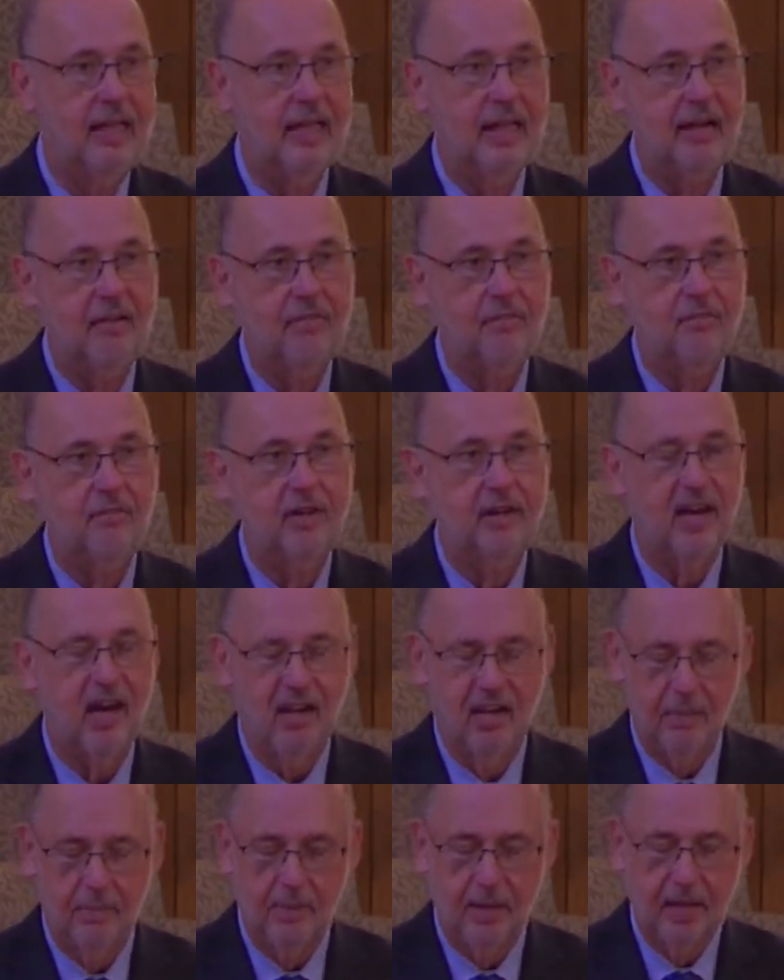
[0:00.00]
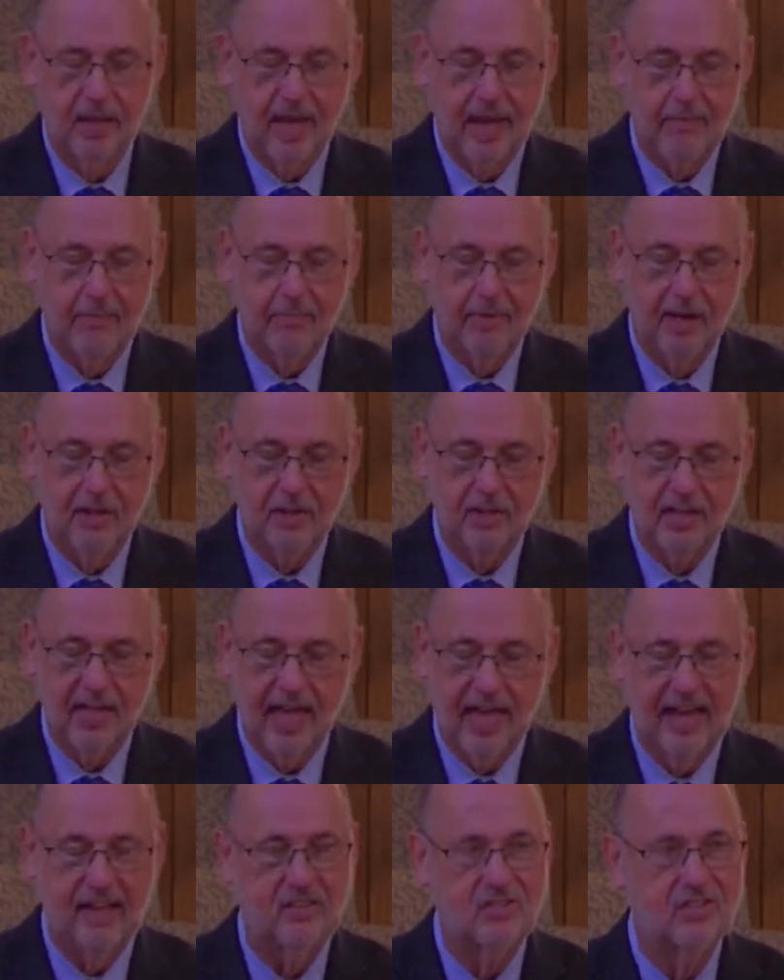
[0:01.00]
every Olympic game budget
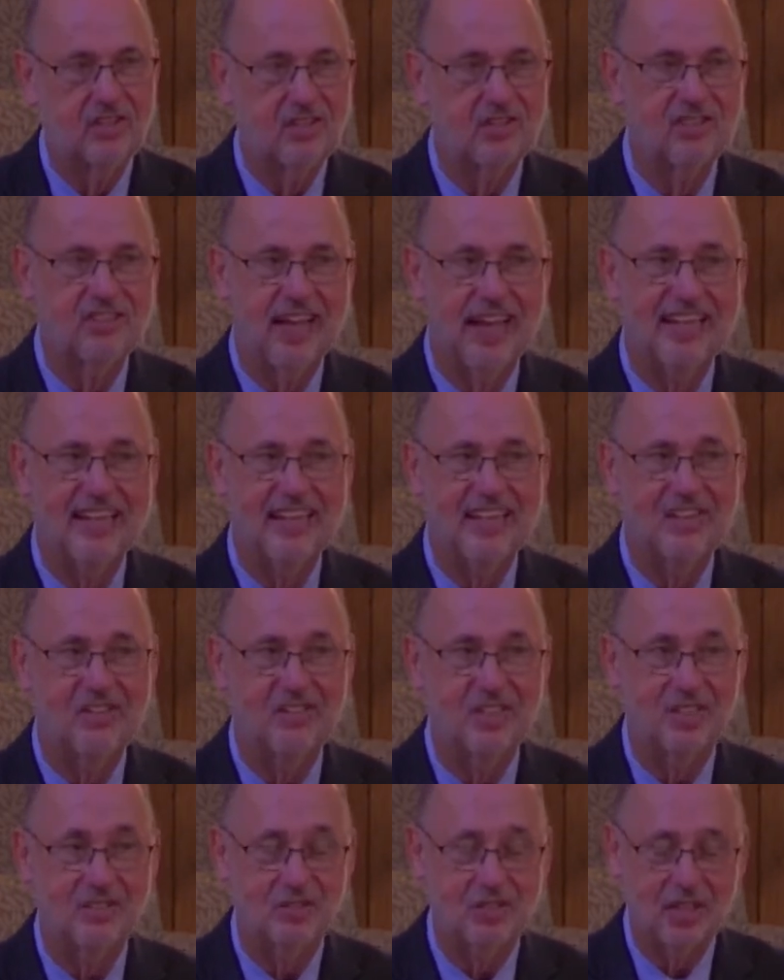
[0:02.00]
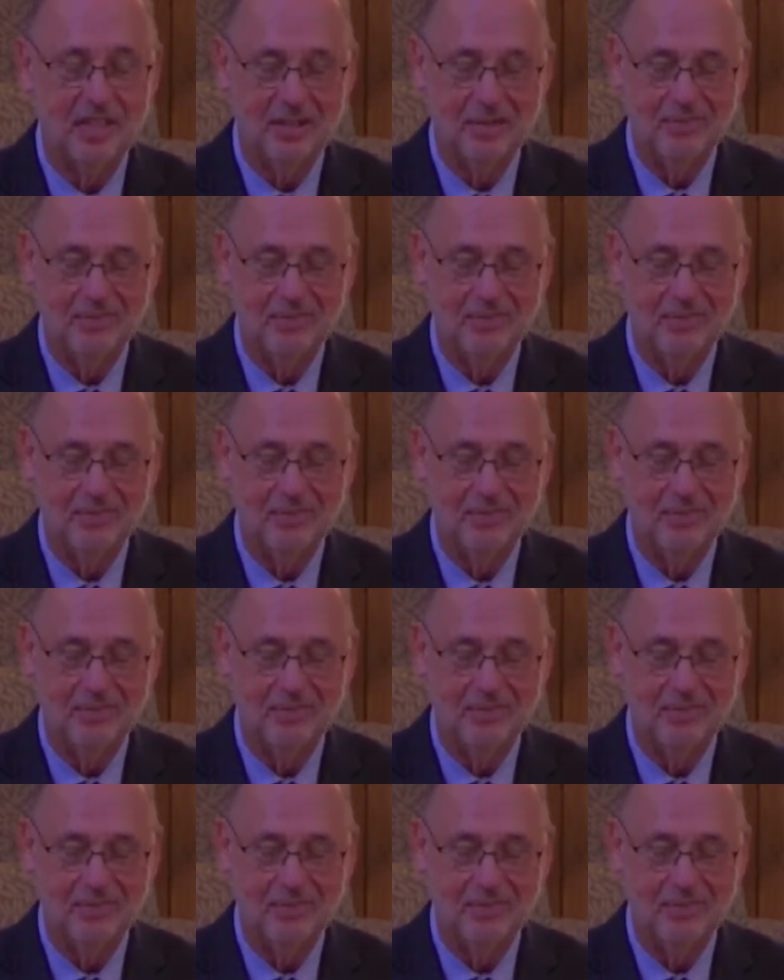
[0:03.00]
has since 1960.